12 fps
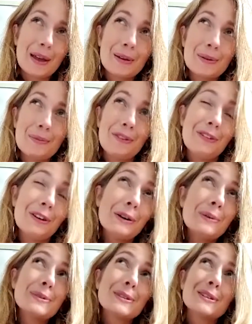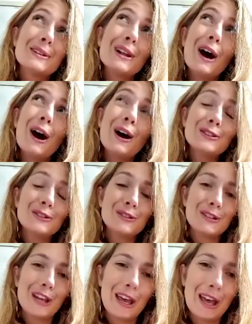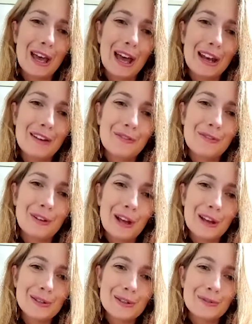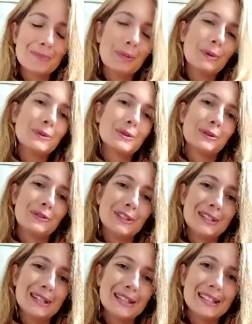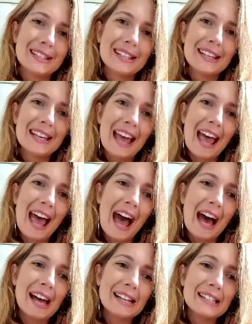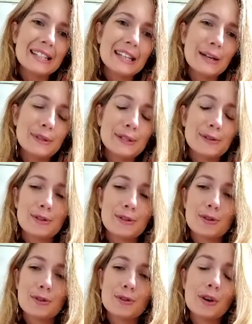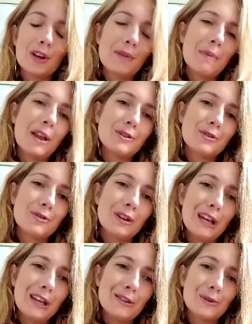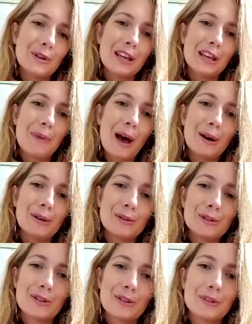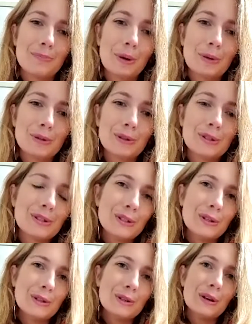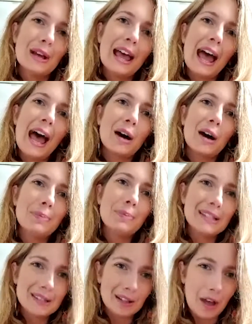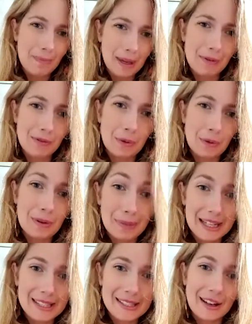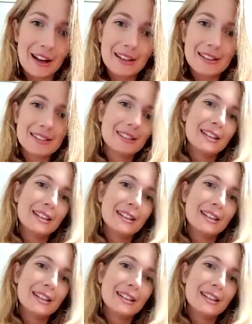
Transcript: we filmed last year, and it follows the response officers. And it was a documentary talking about the response to how police are coping with all the police cuts.